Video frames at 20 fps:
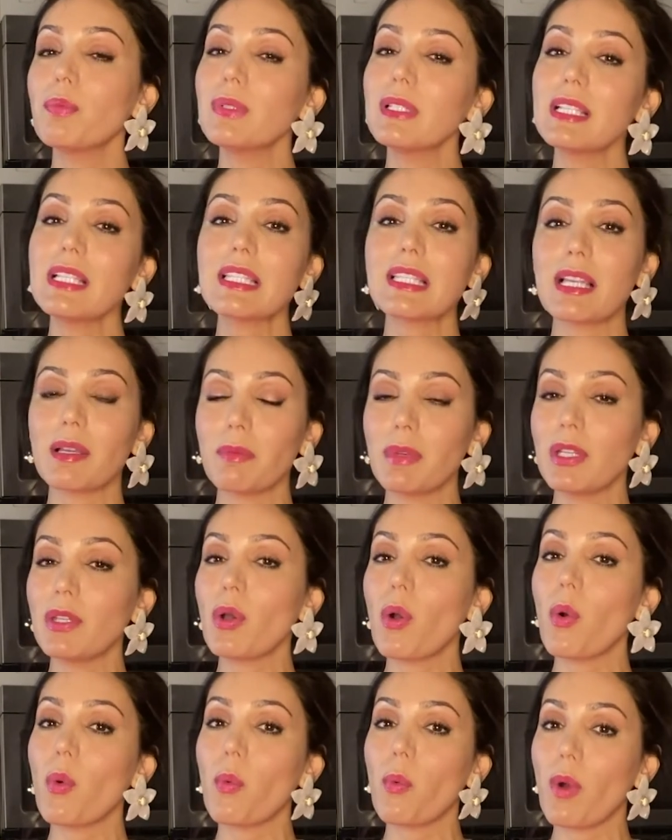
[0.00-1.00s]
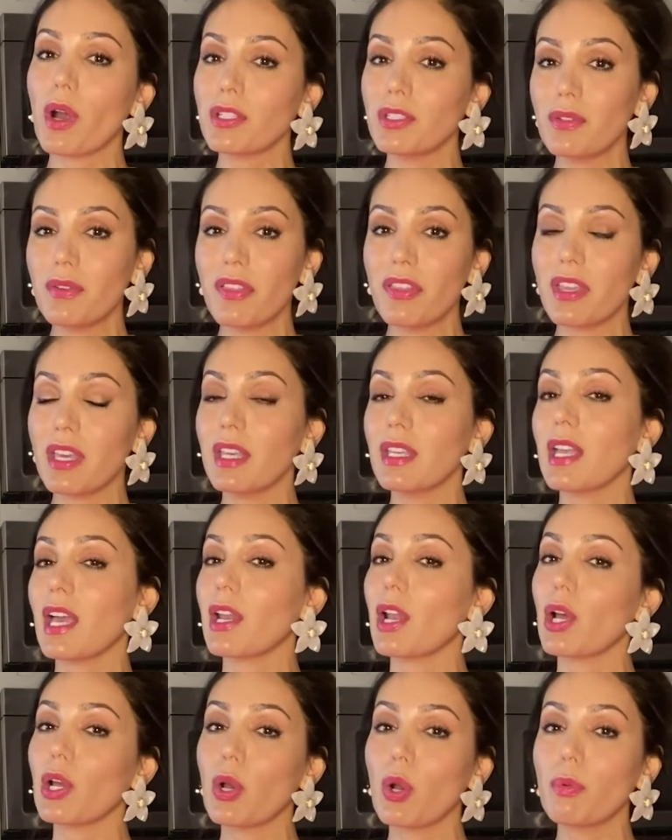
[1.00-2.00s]
please let me know what you think,
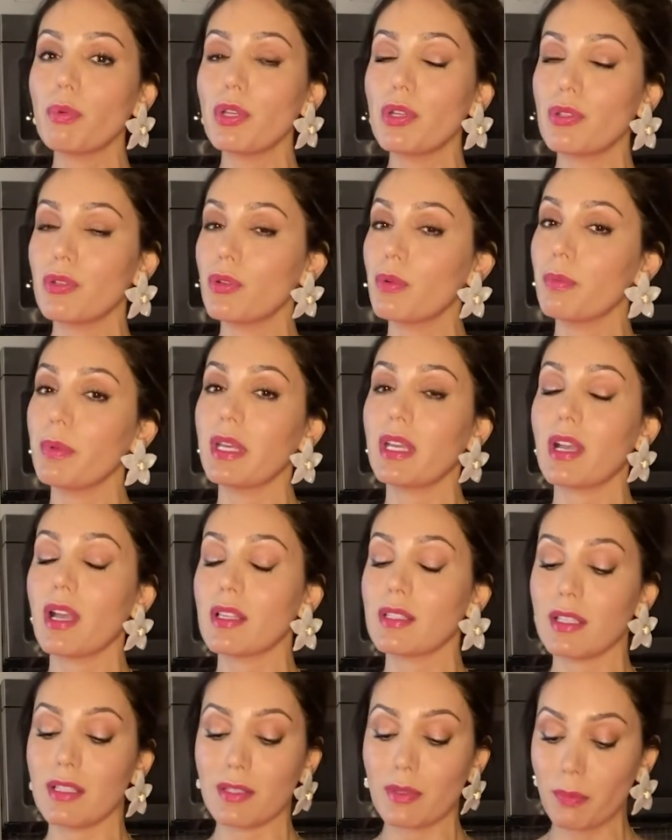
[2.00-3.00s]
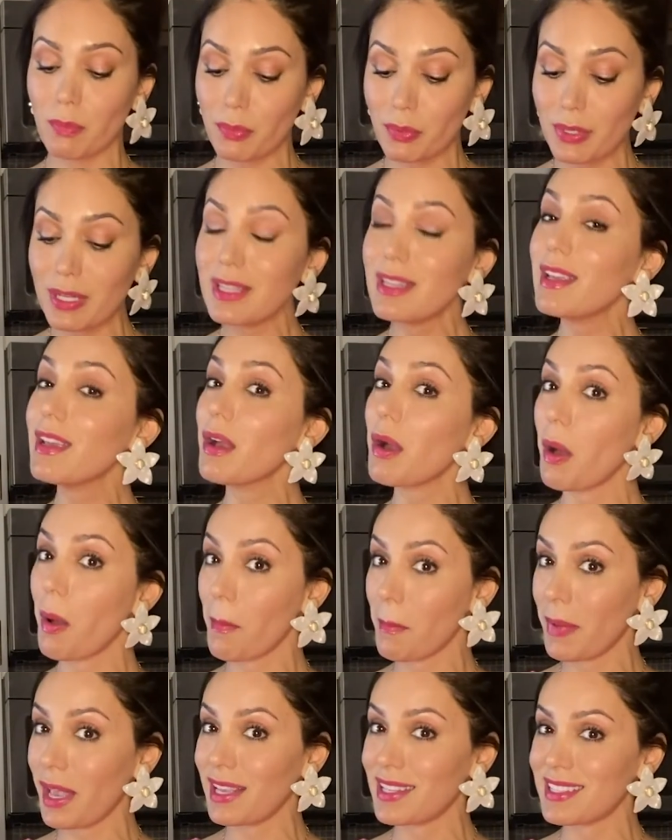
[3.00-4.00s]
and I hope you do because it's pretty
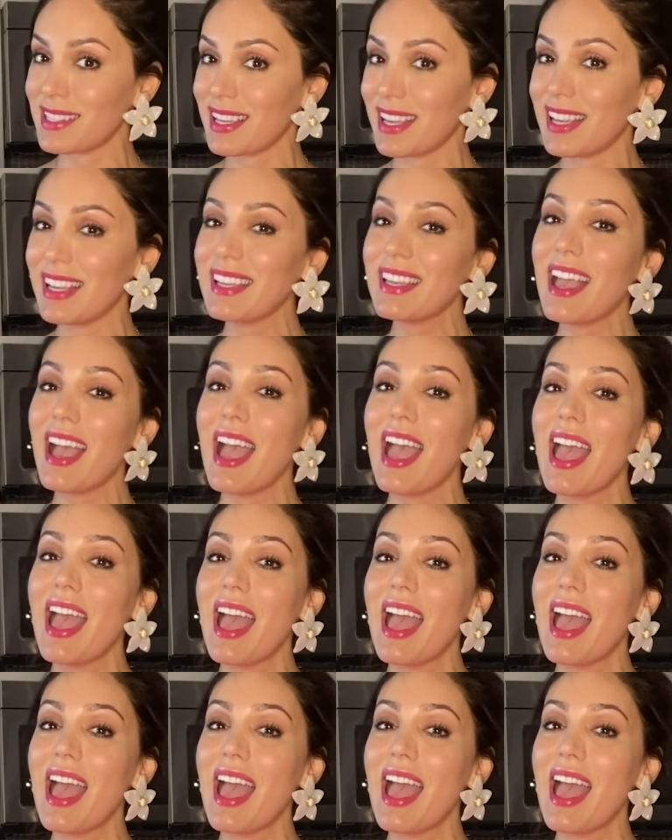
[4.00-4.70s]
amazing.